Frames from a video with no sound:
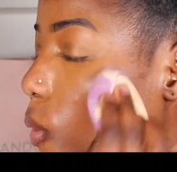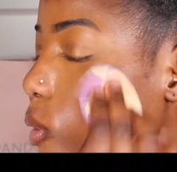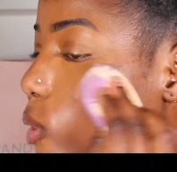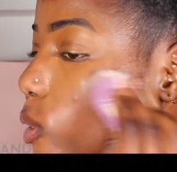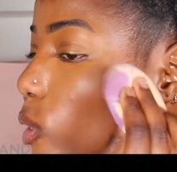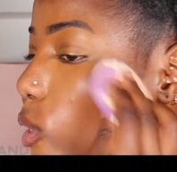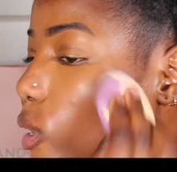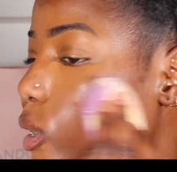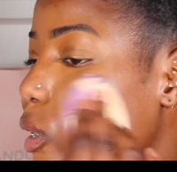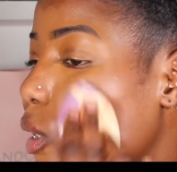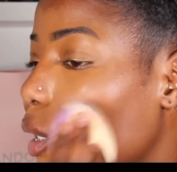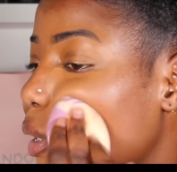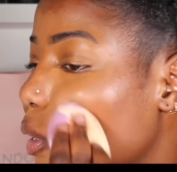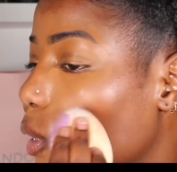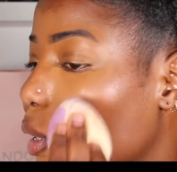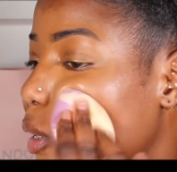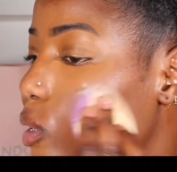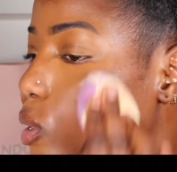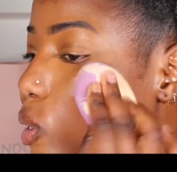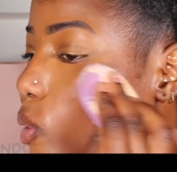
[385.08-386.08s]
just like
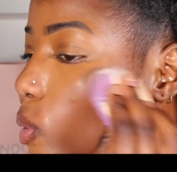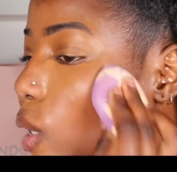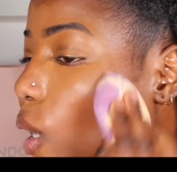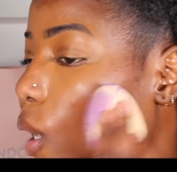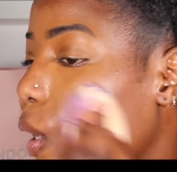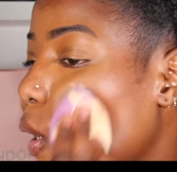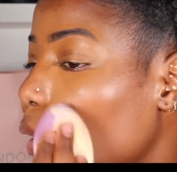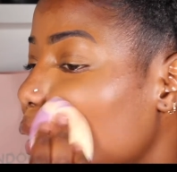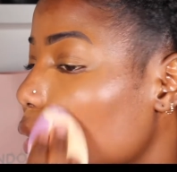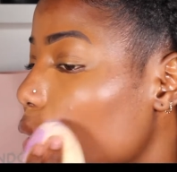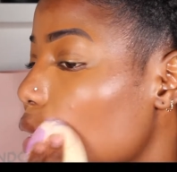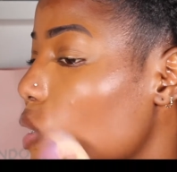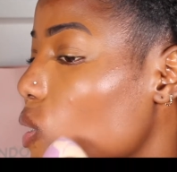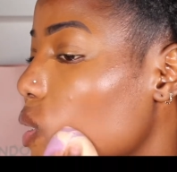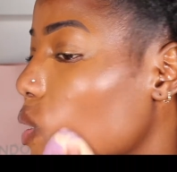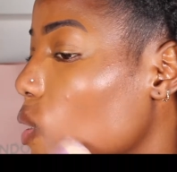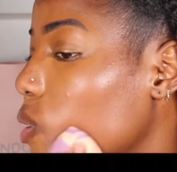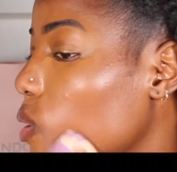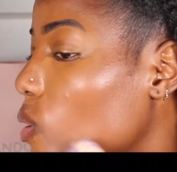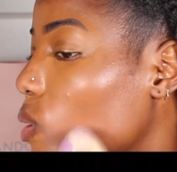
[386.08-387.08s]
this, you guys,
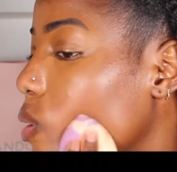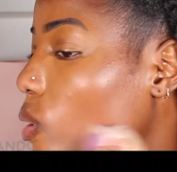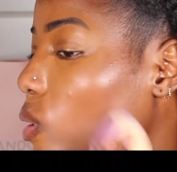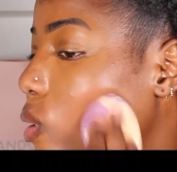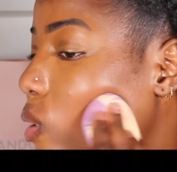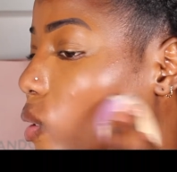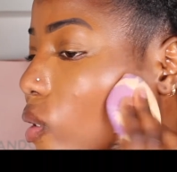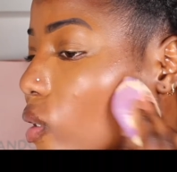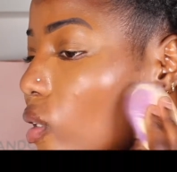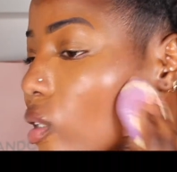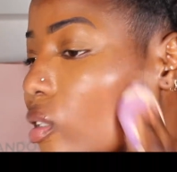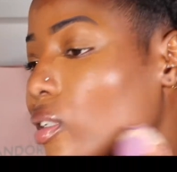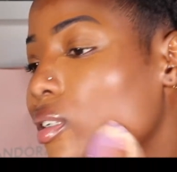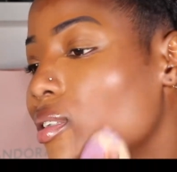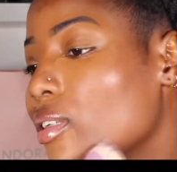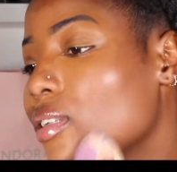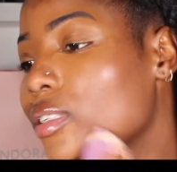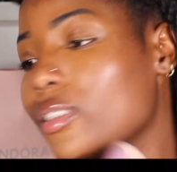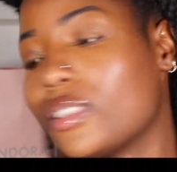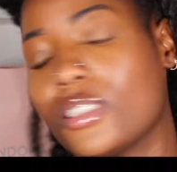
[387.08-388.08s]

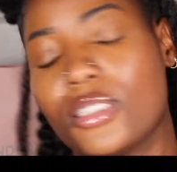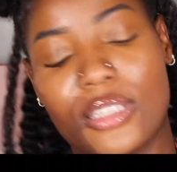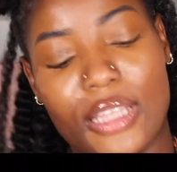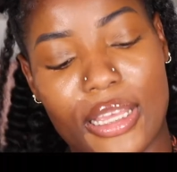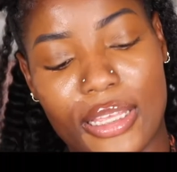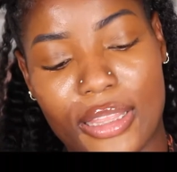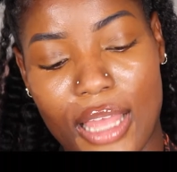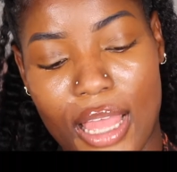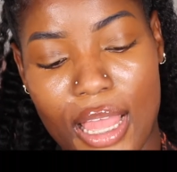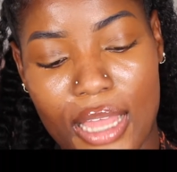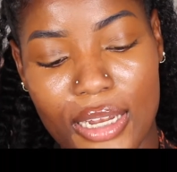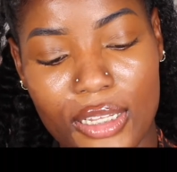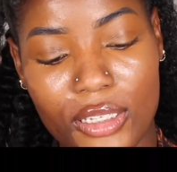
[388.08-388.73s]
just like that.